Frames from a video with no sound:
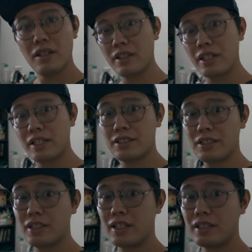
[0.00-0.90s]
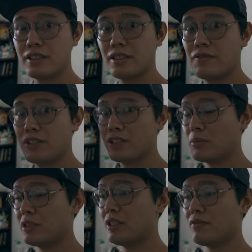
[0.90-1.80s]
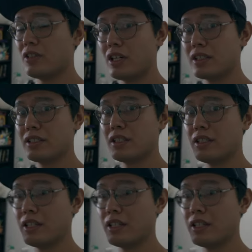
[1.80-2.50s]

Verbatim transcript: Okay here's a test if you're someone that vlogs that